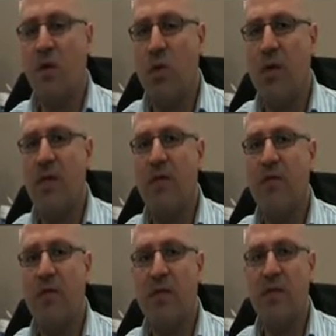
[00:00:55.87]
quickly and
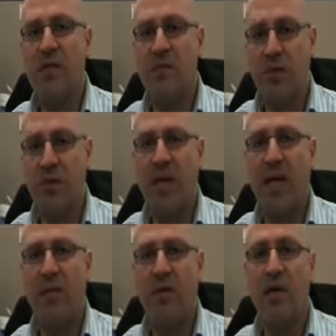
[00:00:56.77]
efficiently deploy
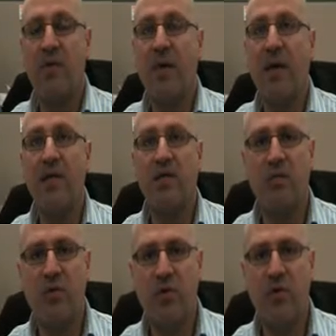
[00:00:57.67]
capital as markets
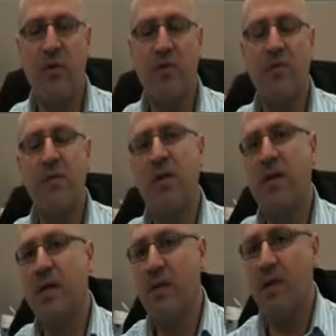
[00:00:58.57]
improved, and we've
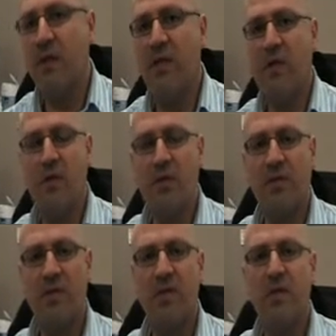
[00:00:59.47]
certainly done that over the course
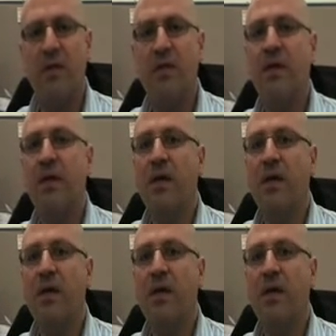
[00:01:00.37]
of this year.